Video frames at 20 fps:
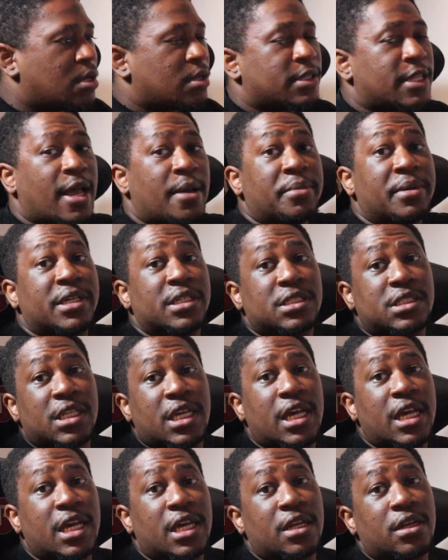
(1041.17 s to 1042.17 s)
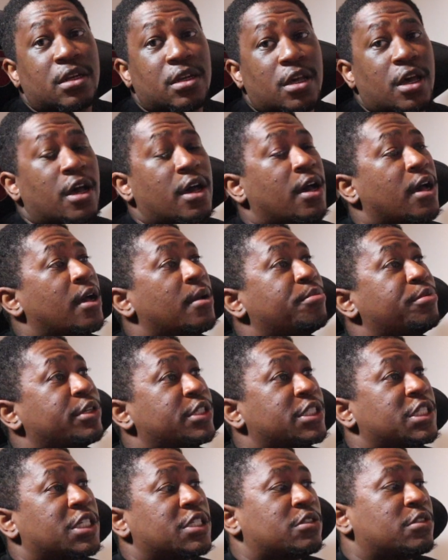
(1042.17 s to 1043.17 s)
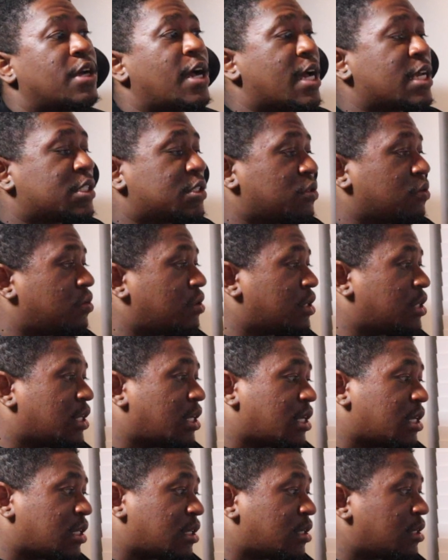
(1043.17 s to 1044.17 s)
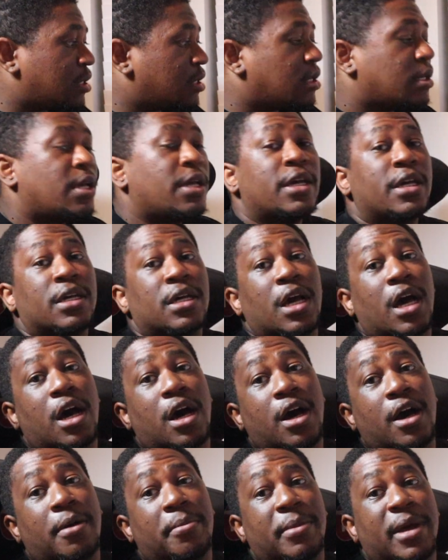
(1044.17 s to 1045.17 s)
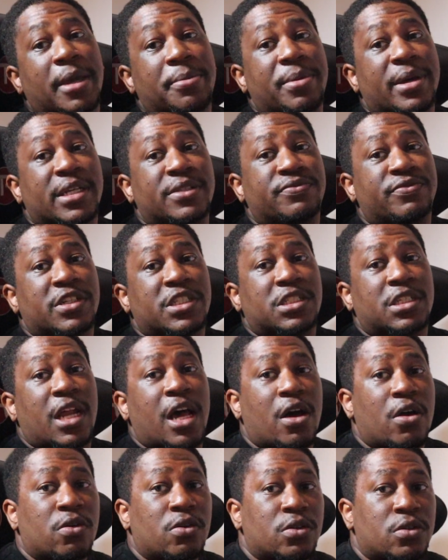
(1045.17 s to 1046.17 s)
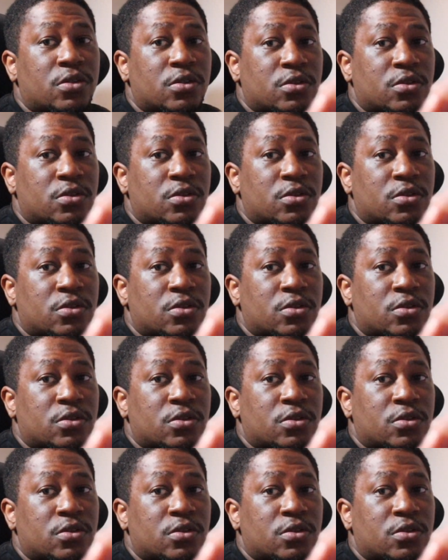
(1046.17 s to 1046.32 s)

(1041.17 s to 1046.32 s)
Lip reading: that being said, appreciate you guys tuning in. Apex Vision out.